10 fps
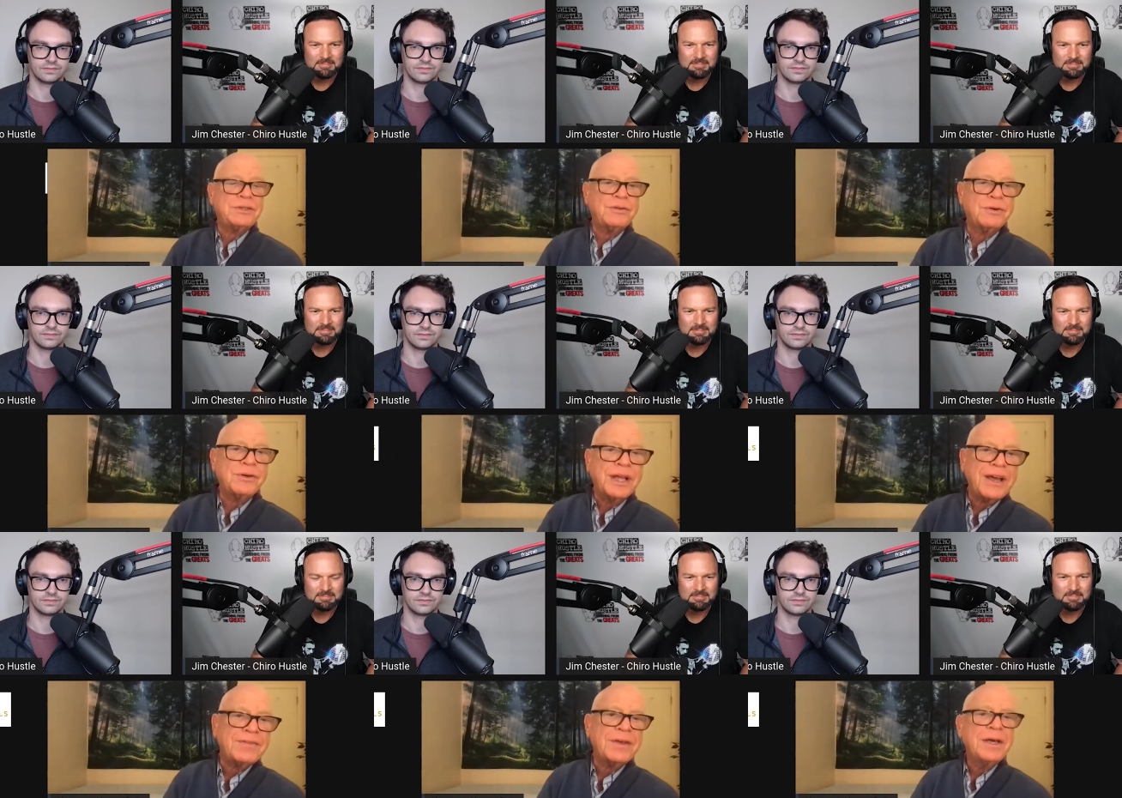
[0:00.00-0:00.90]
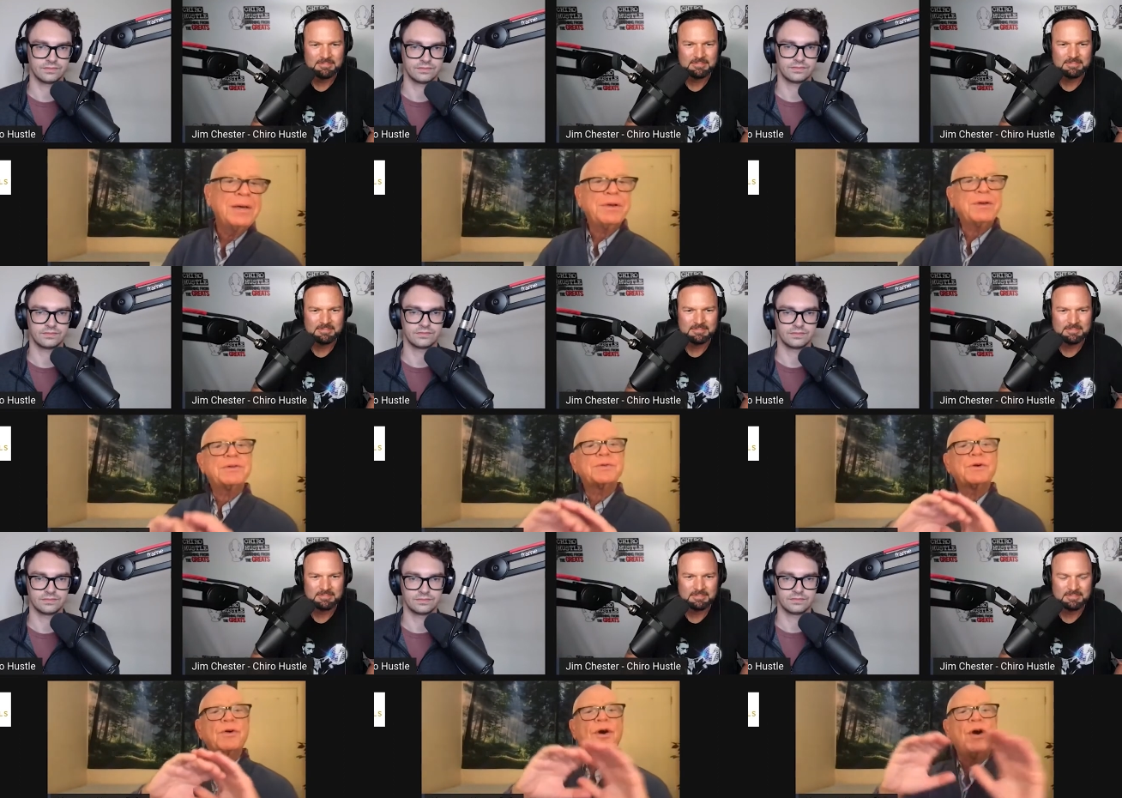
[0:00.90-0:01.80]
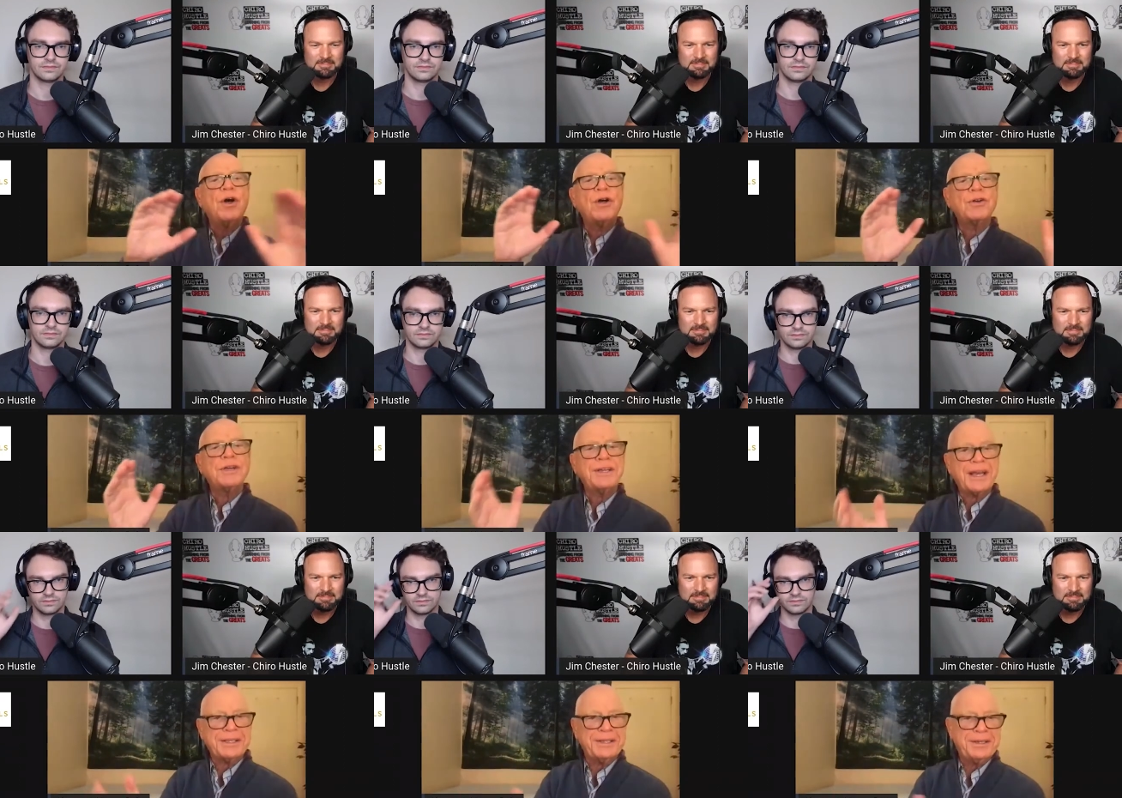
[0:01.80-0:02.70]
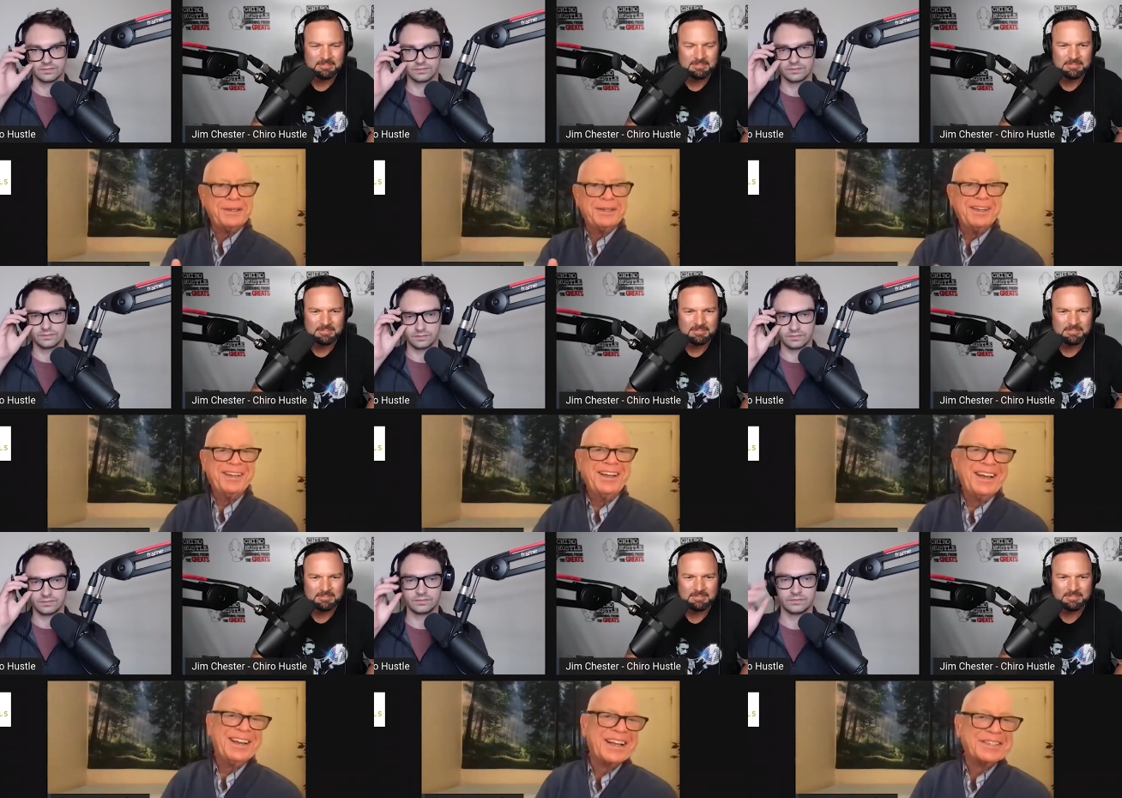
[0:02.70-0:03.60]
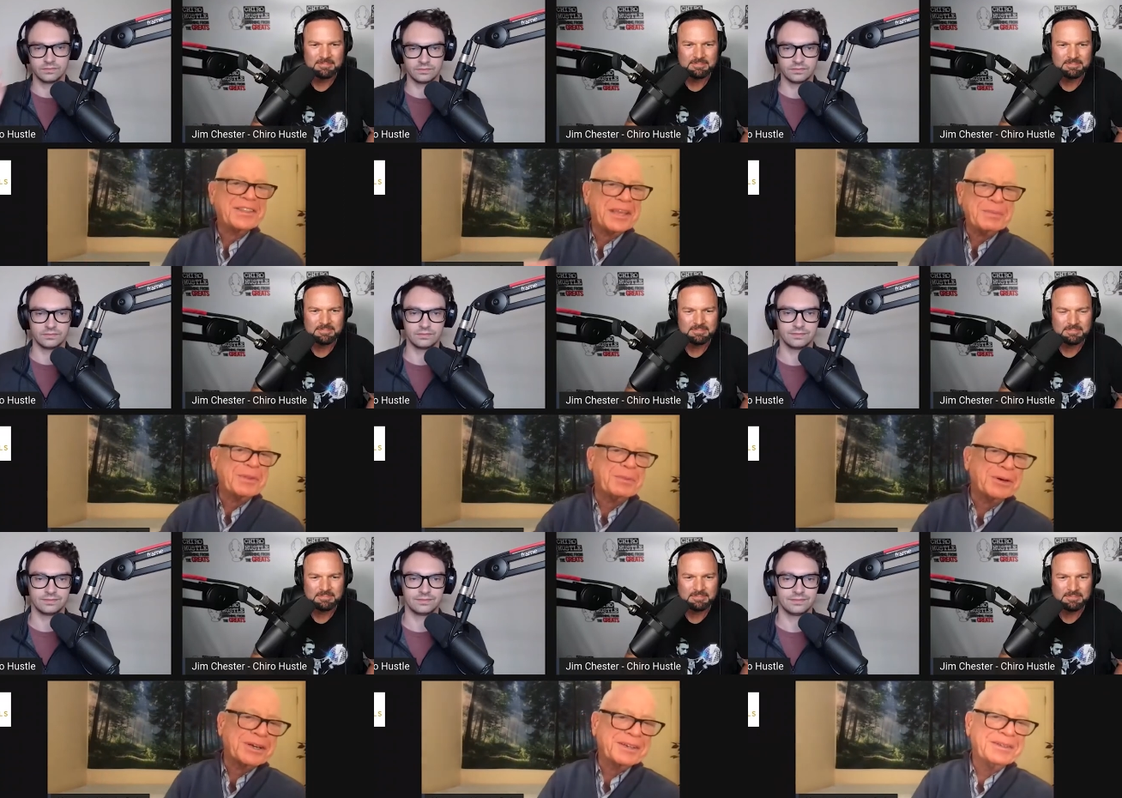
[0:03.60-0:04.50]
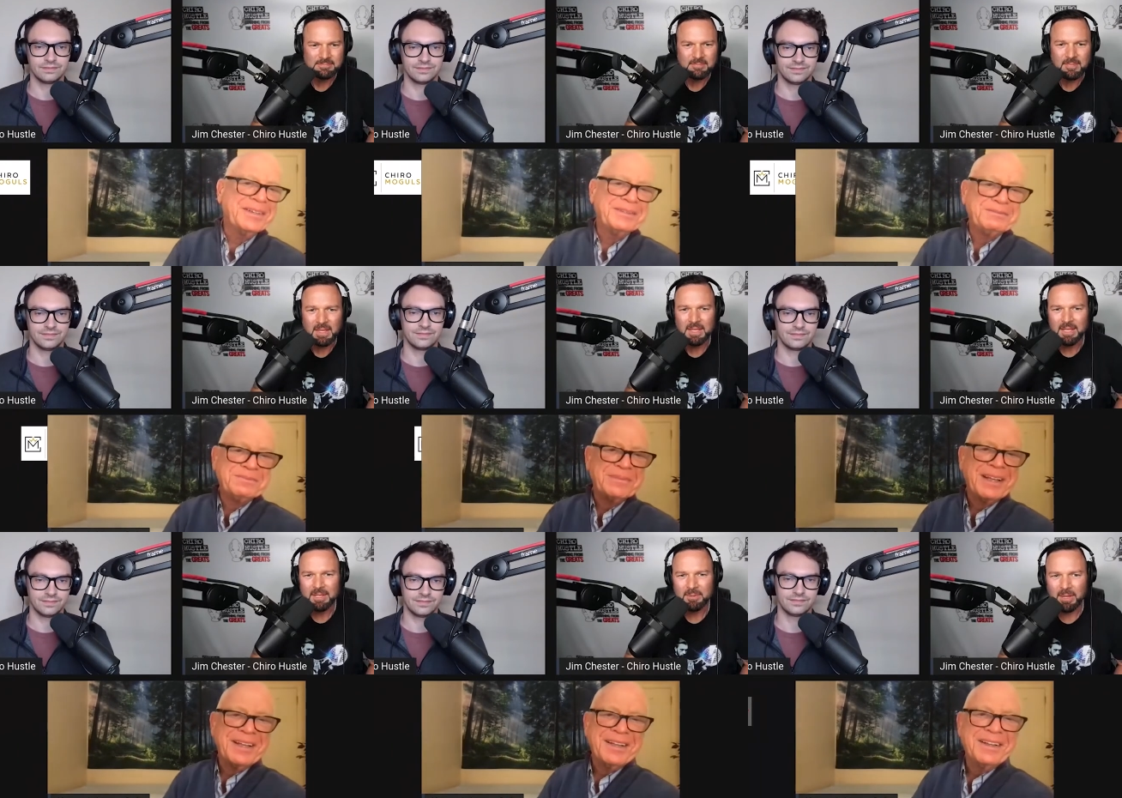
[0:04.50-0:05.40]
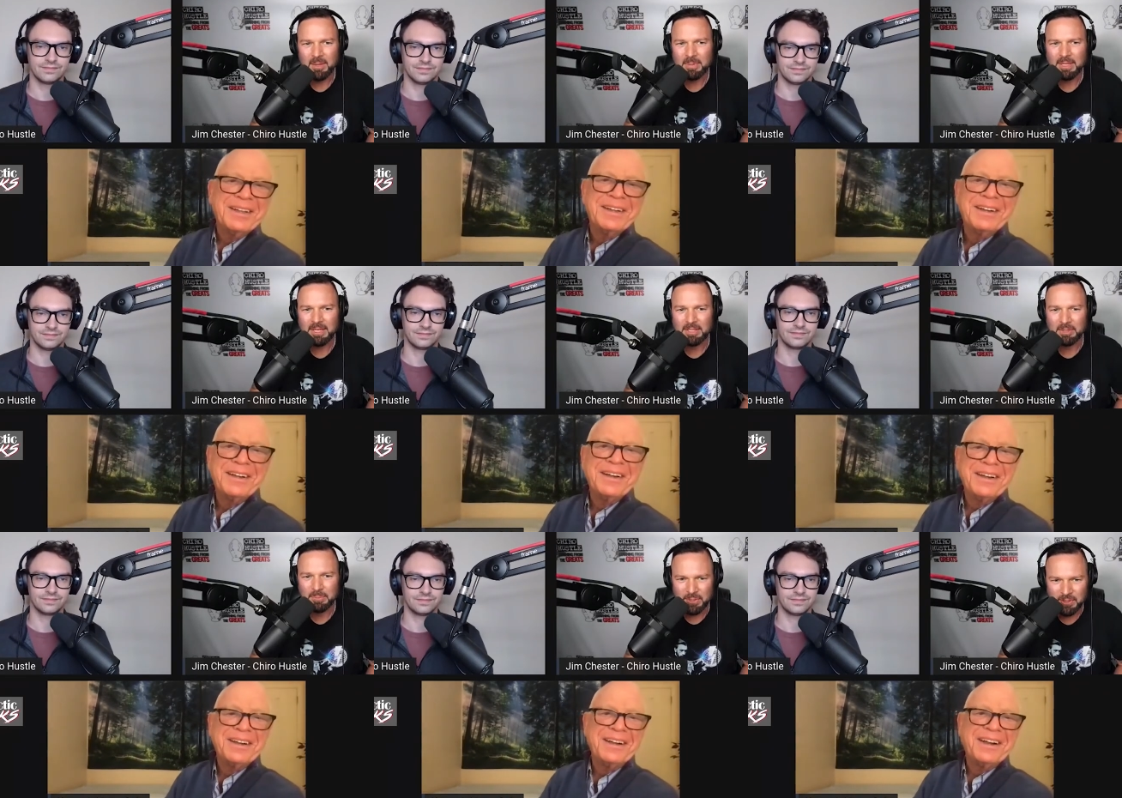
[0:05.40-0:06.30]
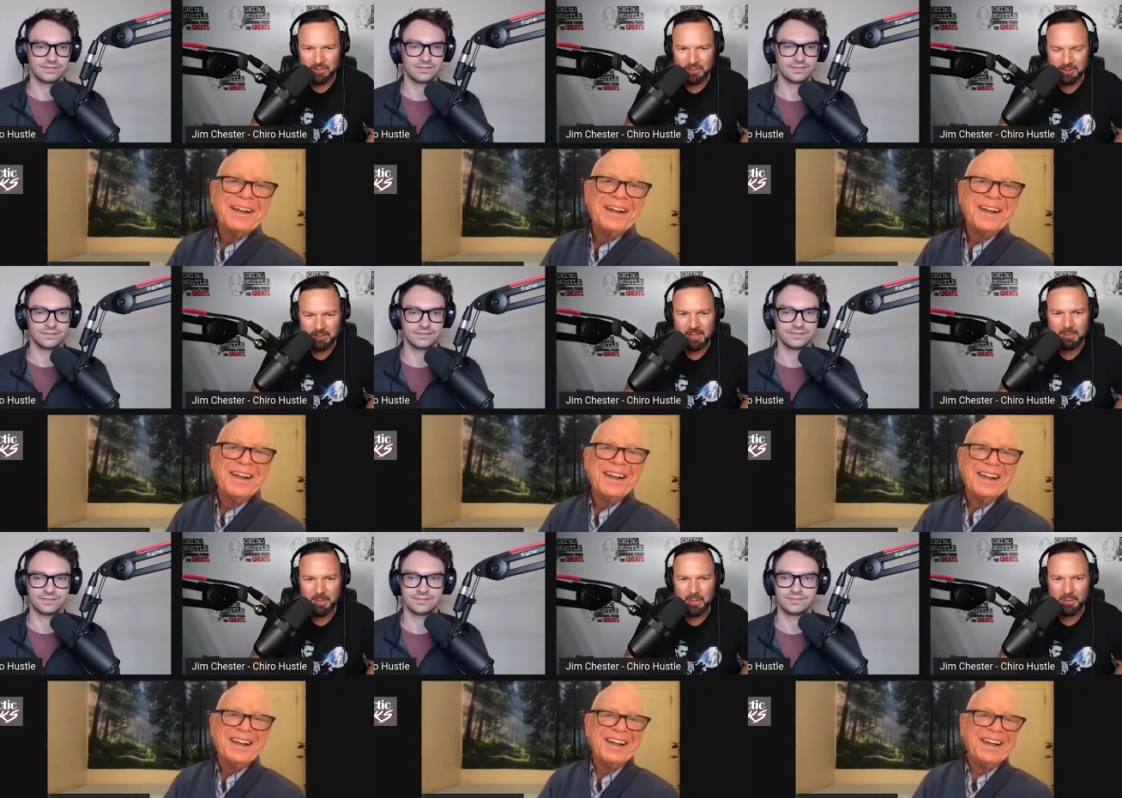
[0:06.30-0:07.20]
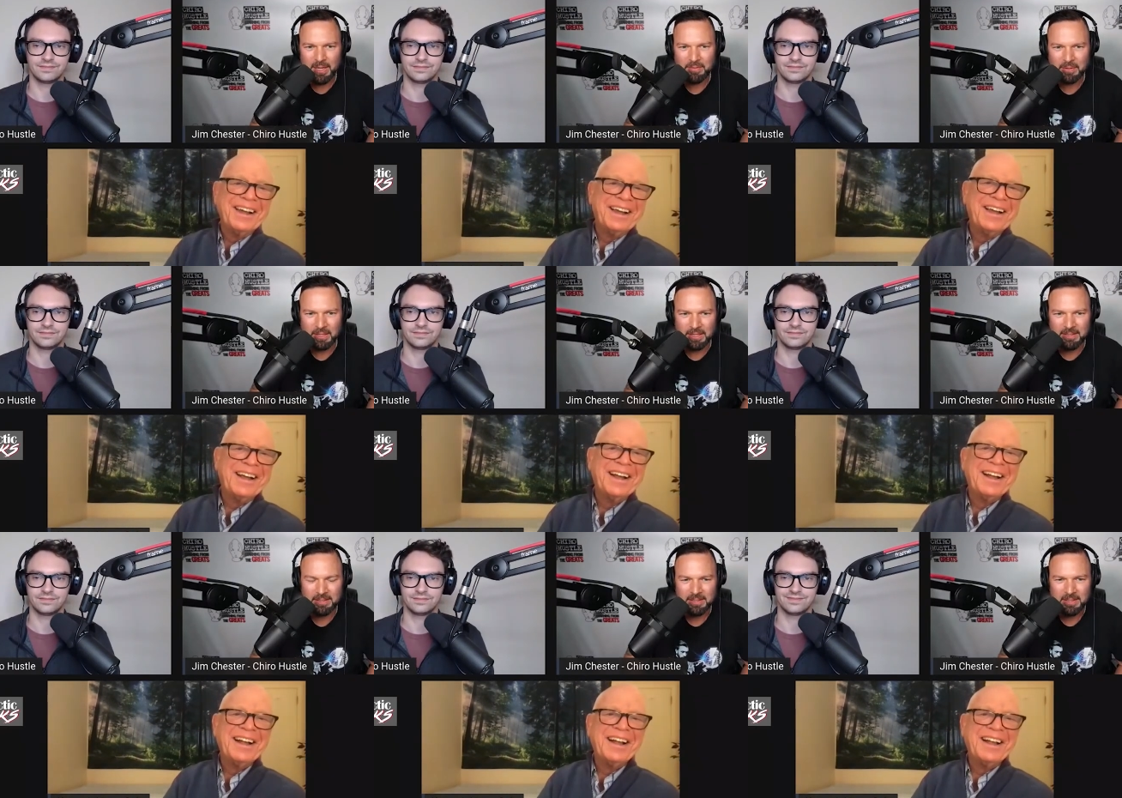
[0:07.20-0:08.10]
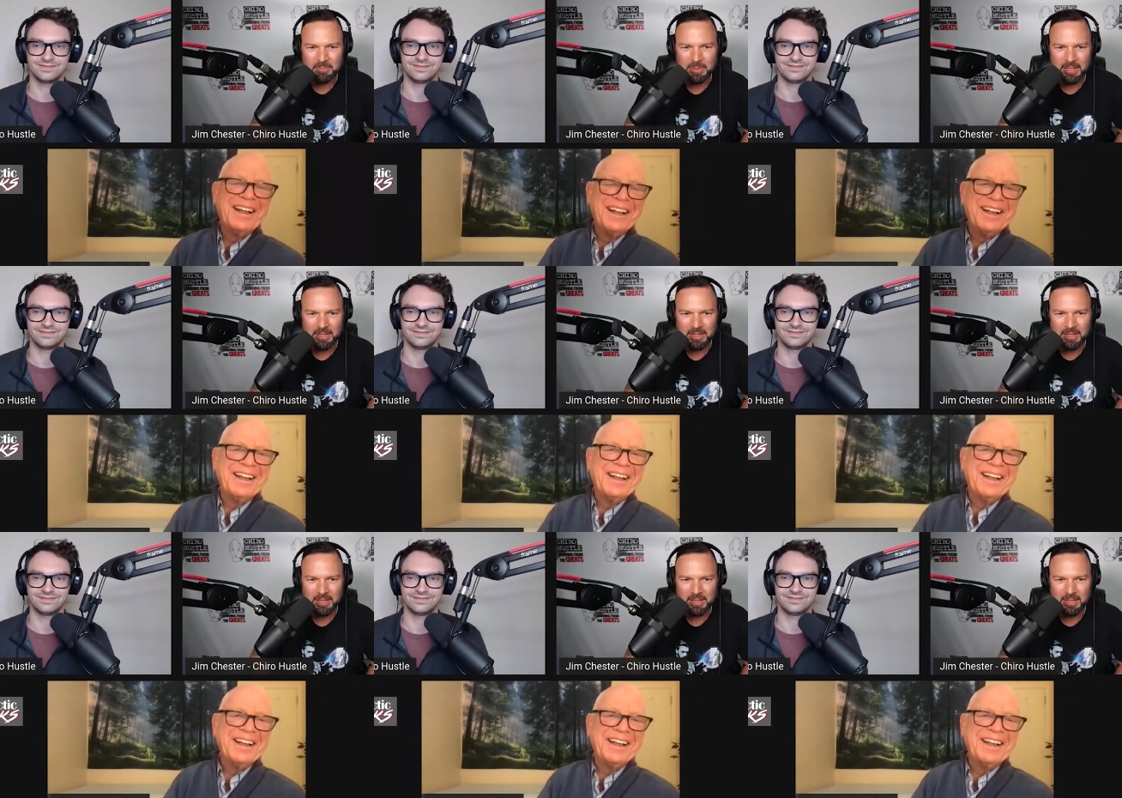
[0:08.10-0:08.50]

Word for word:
Speaker 1: in your own life, because we're all connected. And that's the theme of the book.
Speaker 2: Well, I'll be getting your book. Um, I don't have it yet, but